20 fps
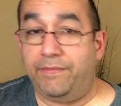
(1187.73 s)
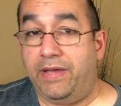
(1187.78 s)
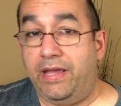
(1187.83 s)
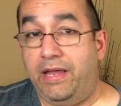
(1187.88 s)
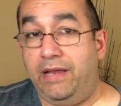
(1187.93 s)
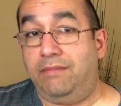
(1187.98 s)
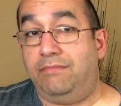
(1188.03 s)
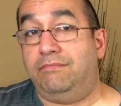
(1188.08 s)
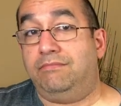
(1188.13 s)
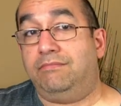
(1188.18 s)

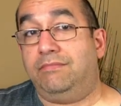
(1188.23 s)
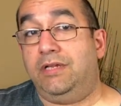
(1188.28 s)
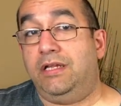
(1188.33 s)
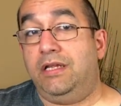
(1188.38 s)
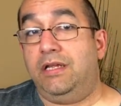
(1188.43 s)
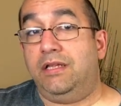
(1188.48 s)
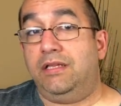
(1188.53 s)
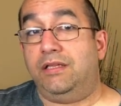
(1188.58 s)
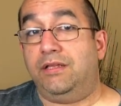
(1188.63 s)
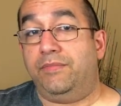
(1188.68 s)
Man,
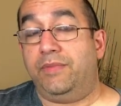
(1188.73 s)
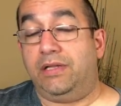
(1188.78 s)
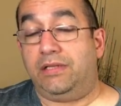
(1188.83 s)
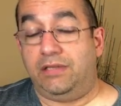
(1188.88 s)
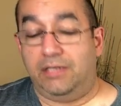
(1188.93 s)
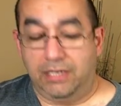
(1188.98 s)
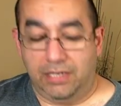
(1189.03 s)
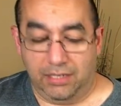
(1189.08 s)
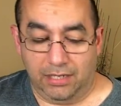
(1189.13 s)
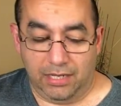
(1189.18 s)
the
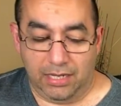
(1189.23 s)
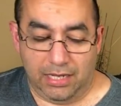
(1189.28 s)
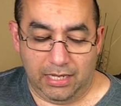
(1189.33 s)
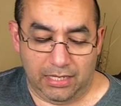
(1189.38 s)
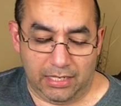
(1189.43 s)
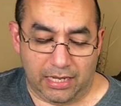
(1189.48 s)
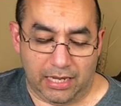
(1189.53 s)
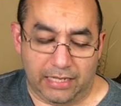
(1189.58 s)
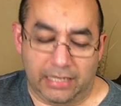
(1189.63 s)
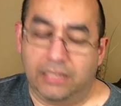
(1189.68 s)
medley.
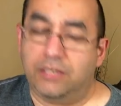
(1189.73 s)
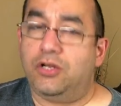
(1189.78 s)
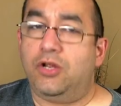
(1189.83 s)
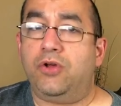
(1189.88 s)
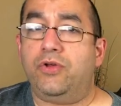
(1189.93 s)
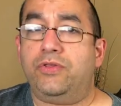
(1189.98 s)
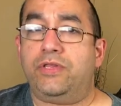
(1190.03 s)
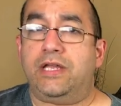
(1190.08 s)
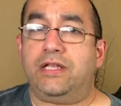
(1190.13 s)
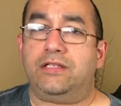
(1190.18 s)
I didn't
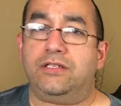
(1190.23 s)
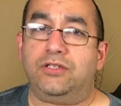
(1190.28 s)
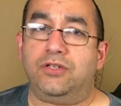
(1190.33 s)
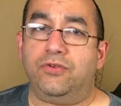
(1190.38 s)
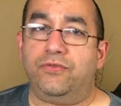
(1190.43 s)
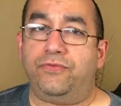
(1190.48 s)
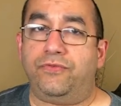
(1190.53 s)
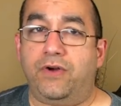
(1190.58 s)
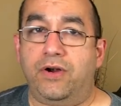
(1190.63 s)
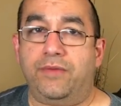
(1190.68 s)
know that
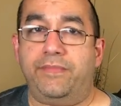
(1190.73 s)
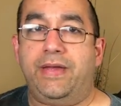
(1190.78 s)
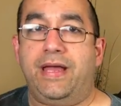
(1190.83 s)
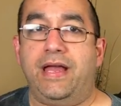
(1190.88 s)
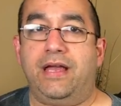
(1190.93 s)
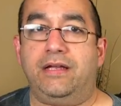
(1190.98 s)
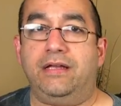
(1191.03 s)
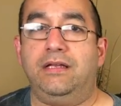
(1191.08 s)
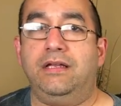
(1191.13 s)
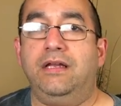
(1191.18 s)
so far
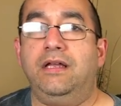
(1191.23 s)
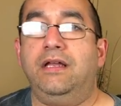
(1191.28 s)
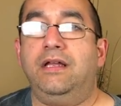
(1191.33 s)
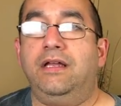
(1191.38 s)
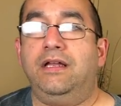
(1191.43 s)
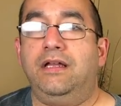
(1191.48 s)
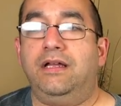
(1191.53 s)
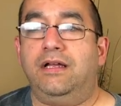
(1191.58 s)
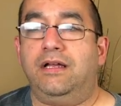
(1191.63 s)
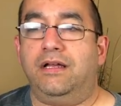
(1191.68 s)
back
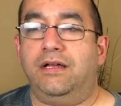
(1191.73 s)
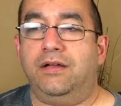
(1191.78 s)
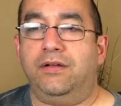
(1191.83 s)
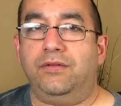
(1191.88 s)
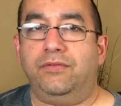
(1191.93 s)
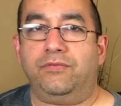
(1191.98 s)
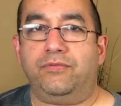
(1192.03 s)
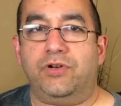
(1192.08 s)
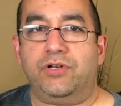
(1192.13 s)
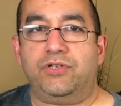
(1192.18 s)
uh,
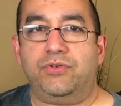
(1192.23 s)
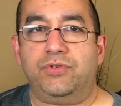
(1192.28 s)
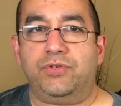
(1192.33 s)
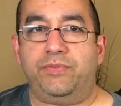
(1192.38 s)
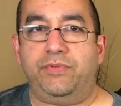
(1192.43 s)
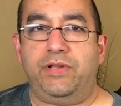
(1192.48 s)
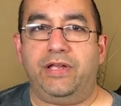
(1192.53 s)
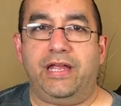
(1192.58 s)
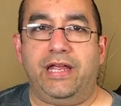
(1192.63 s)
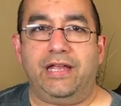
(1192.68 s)
Rush was
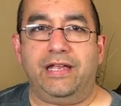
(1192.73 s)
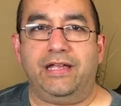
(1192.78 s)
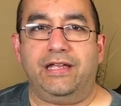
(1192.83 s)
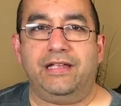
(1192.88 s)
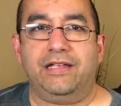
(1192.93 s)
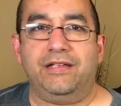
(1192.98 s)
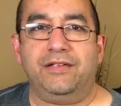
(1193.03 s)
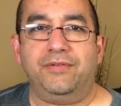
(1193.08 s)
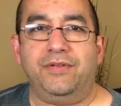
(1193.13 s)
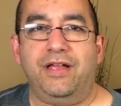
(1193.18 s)
playing
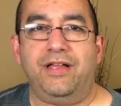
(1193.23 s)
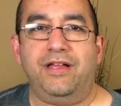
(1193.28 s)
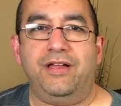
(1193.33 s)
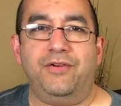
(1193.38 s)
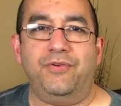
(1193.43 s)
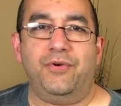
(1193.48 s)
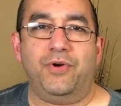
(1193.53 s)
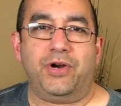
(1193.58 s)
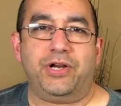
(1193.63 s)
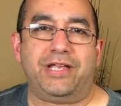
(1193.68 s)

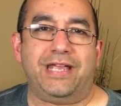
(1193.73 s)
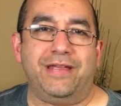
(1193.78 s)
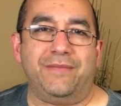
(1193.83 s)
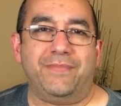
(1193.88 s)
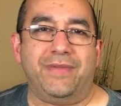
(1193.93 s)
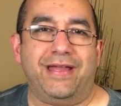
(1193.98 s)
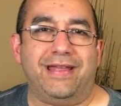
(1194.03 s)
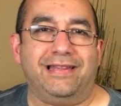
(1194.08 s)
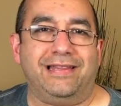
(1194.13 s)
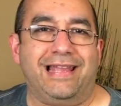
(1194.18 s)
Working
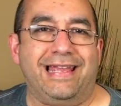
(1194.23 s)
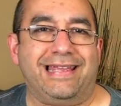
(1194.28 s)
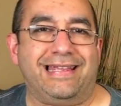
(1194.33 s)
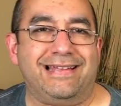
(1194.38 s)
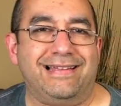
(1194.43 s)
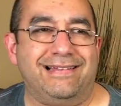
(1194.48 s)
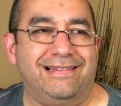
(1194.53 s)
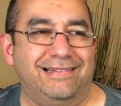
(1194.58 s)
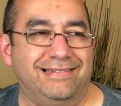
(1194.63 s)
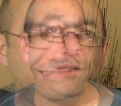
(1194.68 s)
Man like
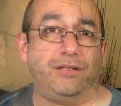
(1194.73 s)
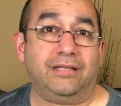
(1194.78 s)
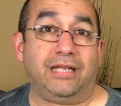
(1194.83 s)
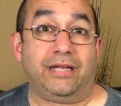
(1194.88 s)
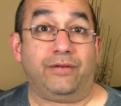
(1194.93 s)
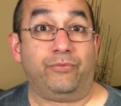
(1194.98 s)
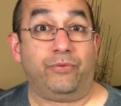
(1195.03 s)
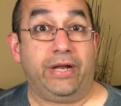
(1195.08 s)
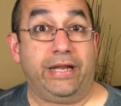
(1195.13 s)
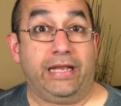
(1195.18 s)
uh,
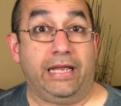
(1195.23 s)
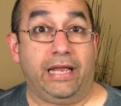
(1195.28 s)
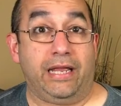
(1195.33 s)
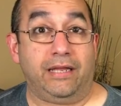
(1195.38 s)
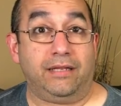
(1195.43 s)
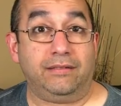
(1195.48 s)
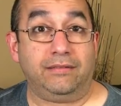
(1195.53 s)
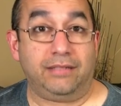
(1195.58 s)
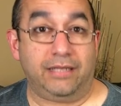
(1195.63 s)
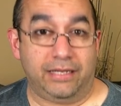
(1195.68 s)
like
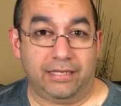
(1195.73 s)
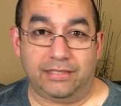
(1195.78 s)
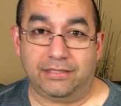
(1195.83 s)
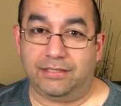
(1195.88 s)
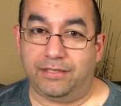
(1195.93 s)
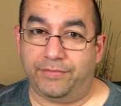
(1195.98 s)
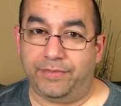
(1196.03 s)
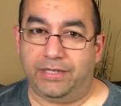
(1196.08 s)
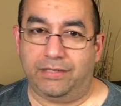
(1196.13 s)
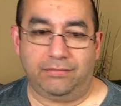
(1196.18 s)
reggae. I guess
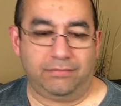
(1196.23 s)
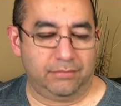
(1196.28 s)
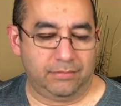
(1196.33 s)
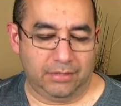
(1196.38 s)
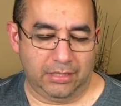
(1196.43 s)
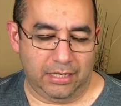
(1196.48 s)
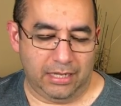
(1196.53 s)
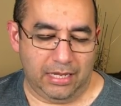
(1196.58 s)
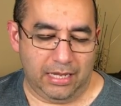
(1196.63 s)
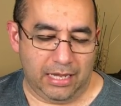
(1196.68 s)
I mean,
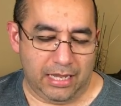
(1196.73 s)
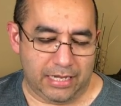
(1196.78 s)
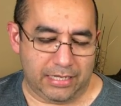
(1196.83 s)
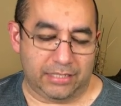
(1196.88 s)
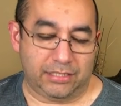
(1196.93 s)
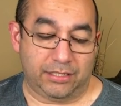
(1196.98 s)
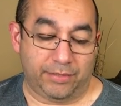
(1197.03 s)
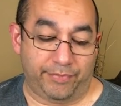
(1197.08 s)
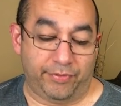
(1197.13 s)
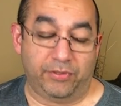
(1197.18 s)
I
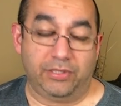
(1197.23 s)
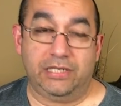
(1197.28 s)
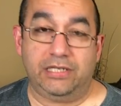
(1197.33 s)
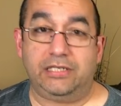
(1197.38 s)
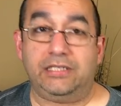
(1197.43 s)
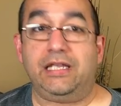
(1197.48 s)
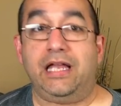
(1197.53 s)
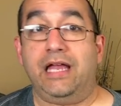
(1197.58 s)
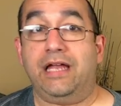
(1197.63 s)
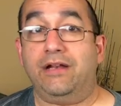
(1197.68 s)
guess the
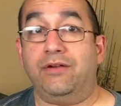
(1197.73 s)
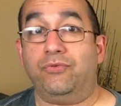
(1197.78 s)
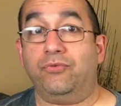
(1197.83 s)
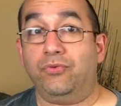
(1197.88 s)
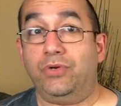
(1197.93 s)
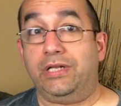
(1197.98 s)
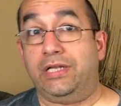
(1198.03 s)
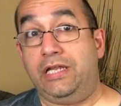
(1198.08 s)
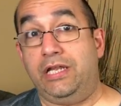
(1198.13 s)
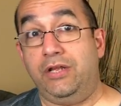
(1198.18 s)
Police had a
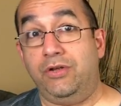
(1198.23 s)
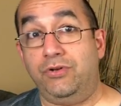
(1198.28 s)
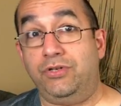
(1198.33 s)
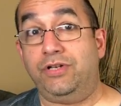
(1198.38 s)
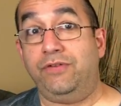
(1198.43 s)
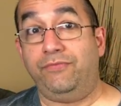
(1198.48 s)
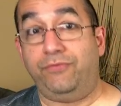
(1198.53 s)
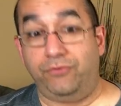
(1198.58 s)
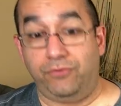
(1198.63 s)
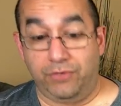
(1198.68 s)
really huge
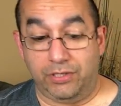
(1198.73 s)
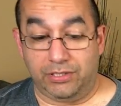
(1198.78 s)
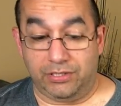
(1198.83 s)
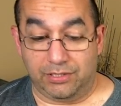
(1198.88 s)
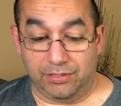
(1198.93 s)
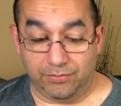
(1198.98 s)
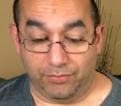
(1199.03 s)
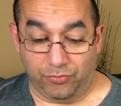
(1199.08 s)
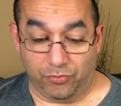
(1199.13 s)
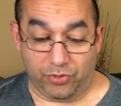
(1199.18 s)

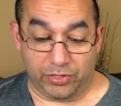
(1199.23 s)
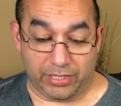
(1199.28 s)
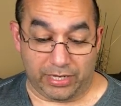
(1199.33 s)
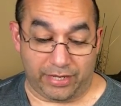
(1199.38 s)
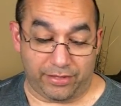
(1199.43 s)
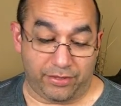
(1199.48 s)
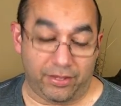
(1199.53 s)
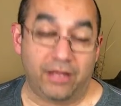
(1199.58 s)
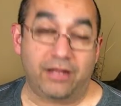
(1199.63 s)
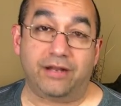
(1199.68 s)
influence, more than I
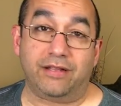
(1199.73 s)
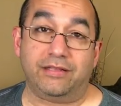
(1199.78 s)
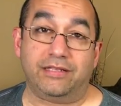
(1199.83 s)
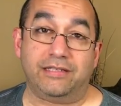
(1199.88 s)
thought, on